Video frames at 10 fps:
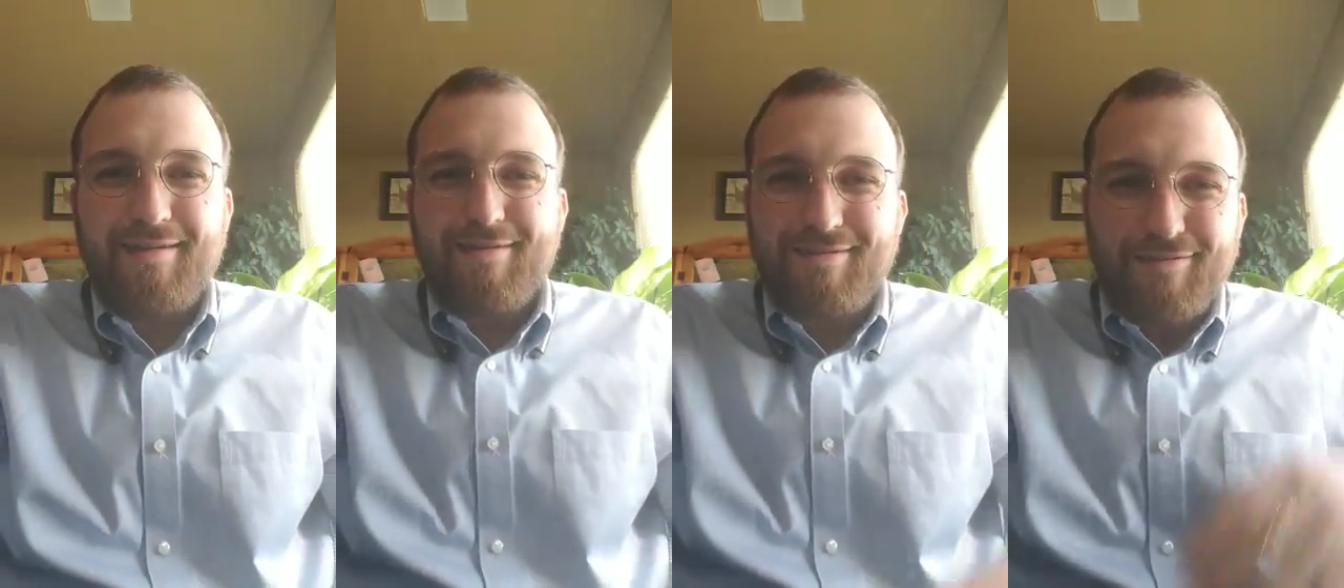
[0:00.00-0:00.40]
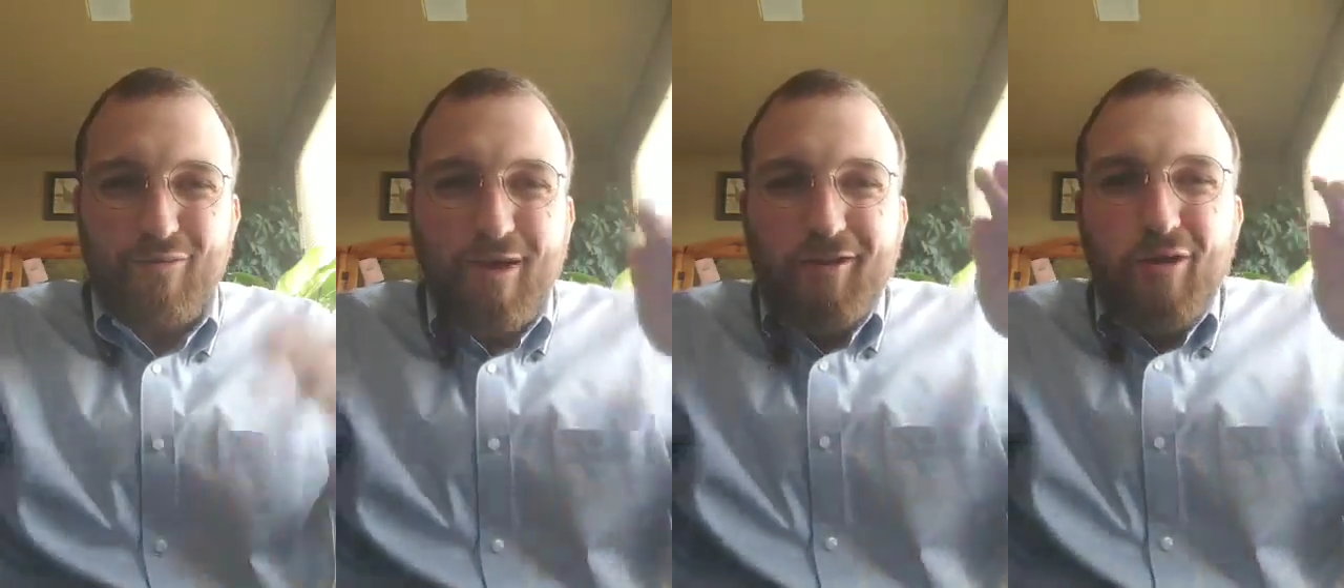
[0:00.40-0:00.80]
This is
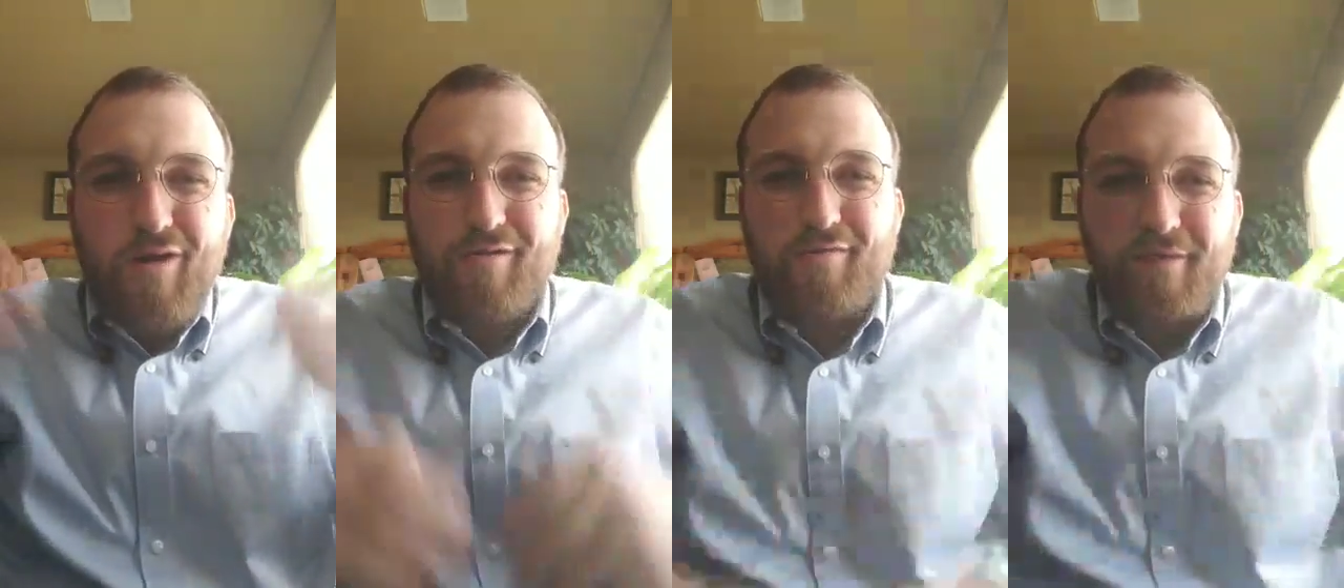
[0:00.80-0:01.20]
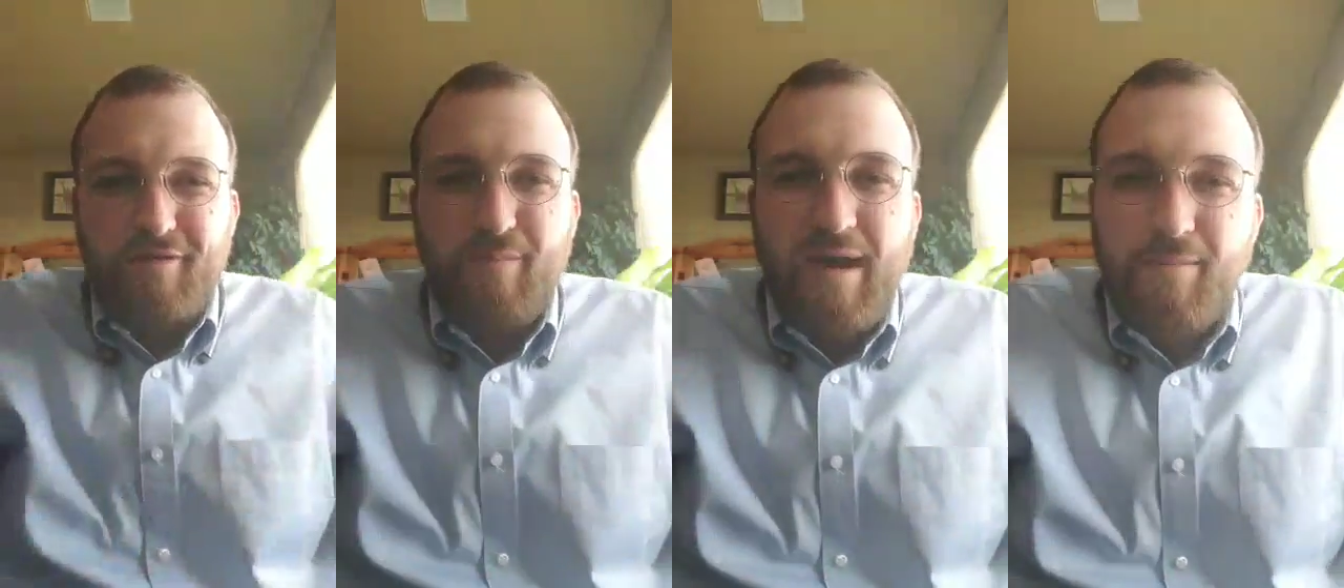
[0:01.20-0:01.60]
quite a long
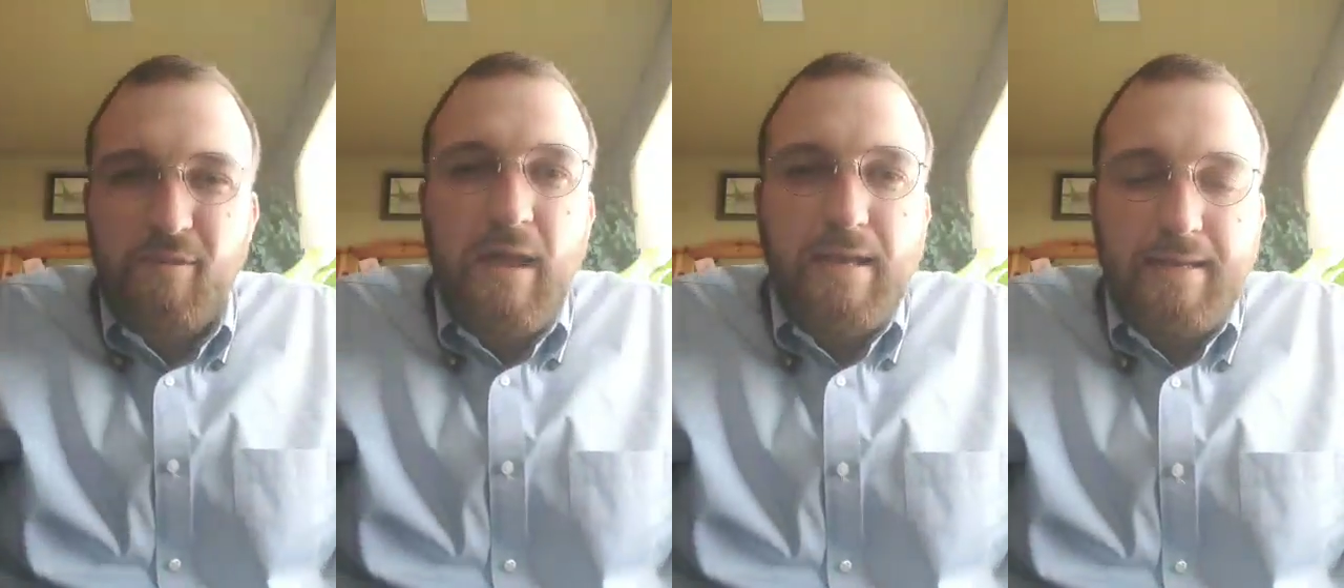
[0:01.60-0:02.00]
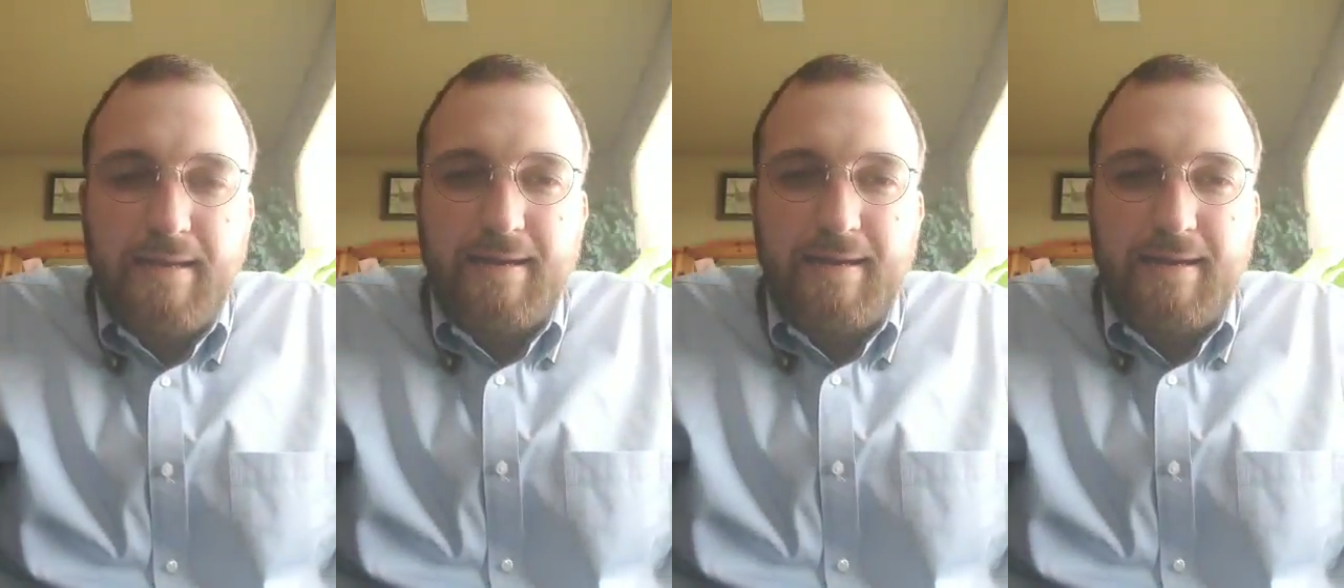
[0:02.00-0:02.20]
release pipeline.